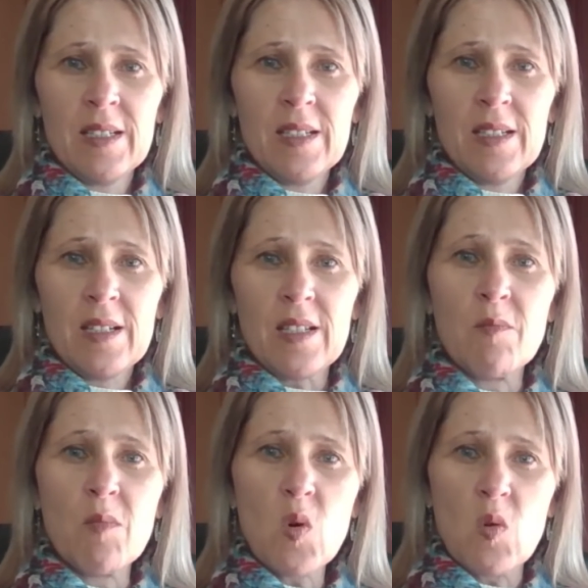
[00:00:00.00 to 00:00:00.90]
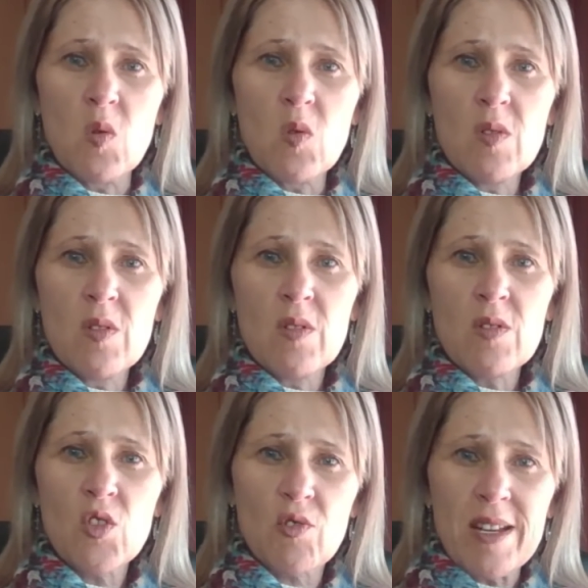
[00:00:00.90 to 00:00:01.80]
the more
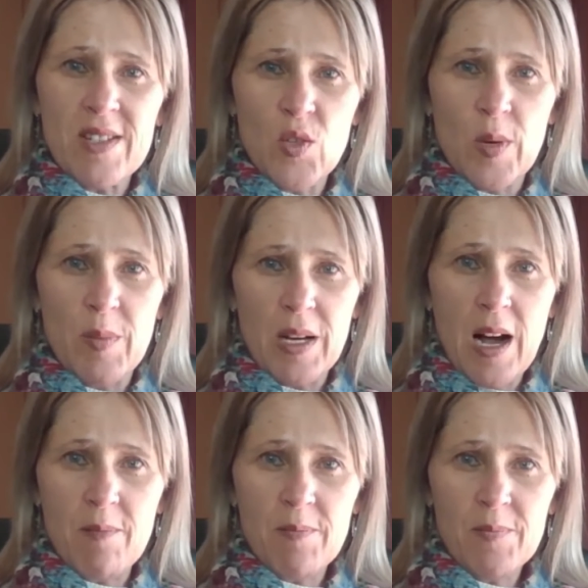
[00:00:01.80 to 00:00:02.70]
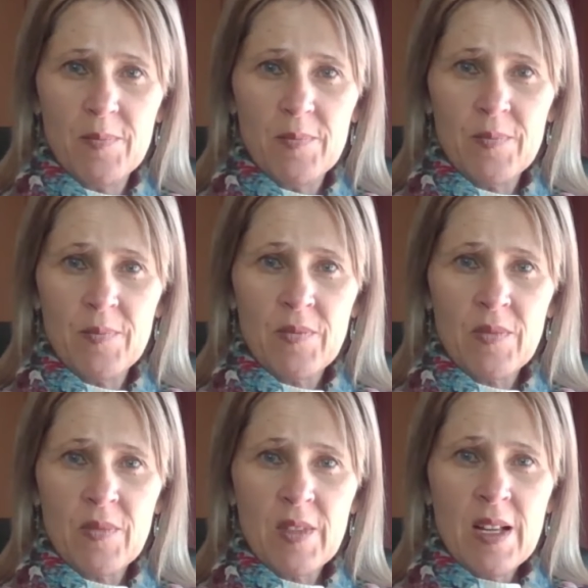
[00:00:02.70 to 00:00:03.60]
stressed we become.
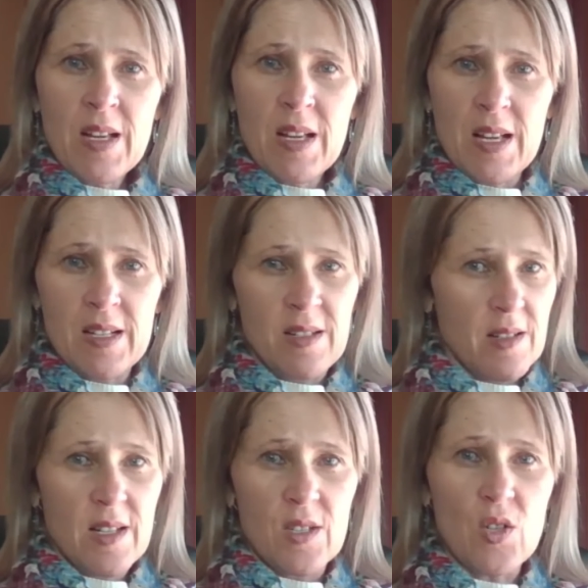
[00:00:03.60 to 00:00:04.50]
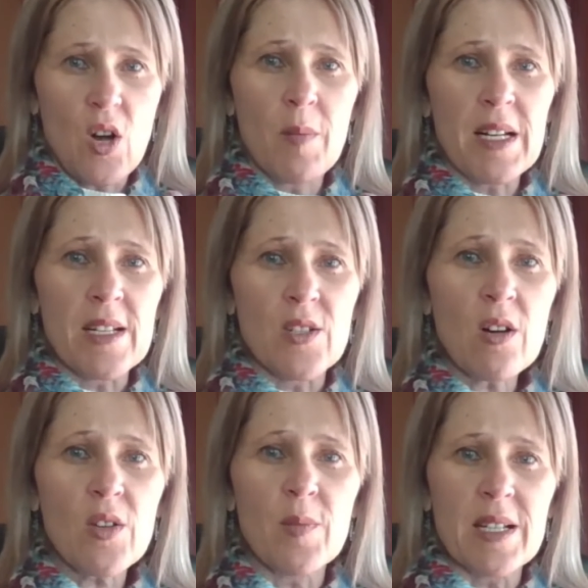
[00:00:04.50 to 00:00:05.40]
And it's commonly
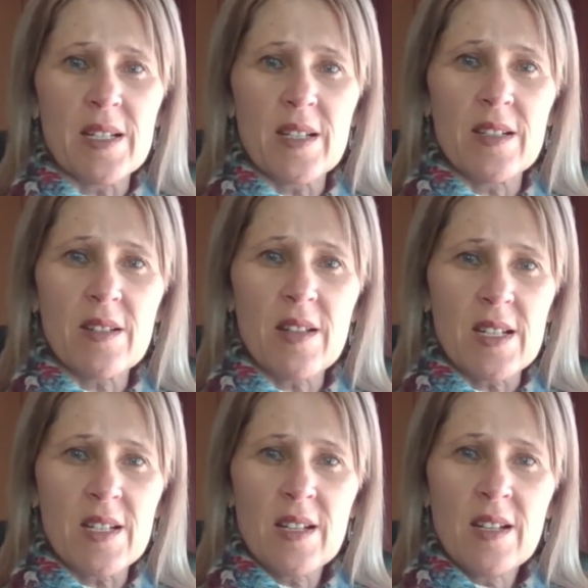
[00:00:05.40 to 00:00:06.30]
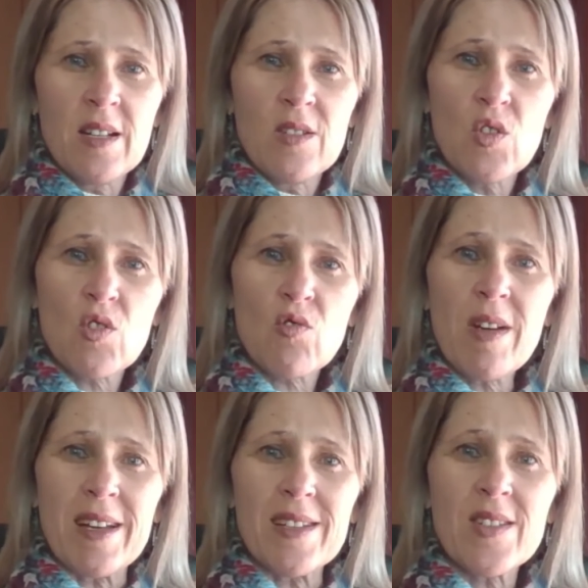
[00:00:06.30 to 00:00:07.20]
documented that
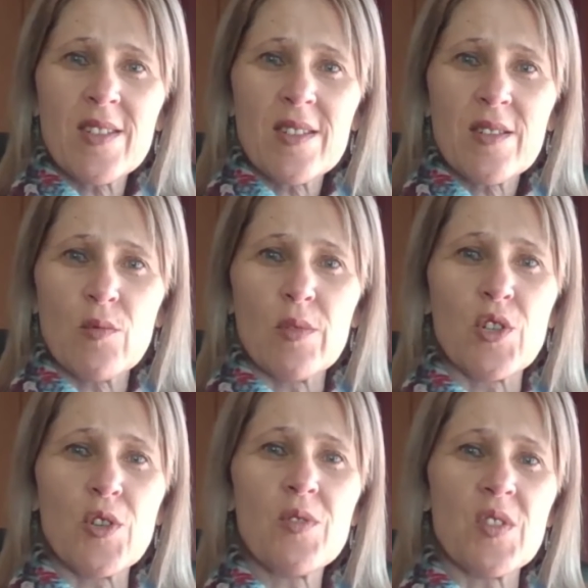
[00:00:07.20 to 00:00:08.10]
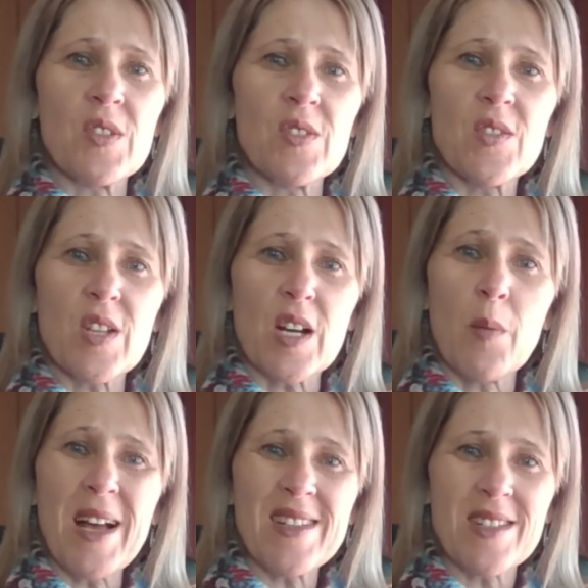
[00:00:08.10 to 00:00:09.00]
stress reduces the
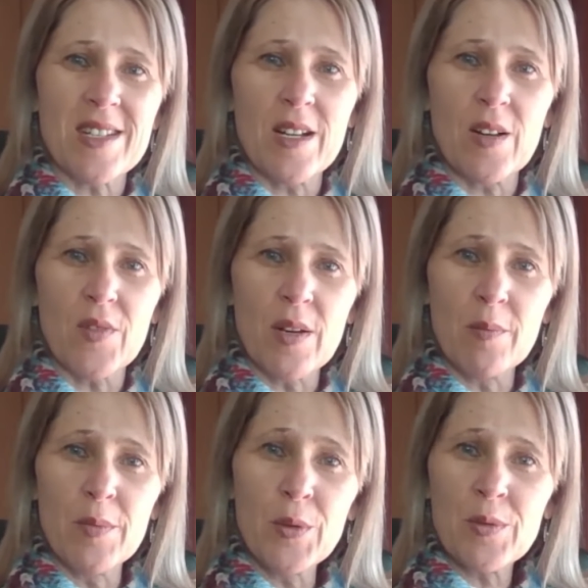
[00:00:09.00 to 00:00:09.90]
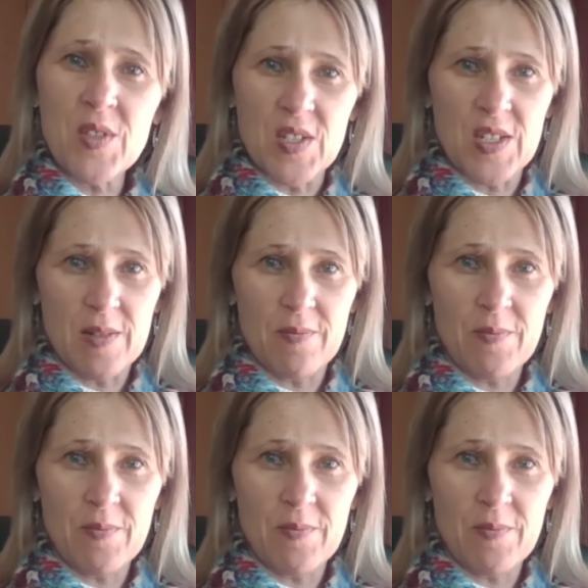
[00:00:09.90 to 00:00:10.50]
capacity of the immune system.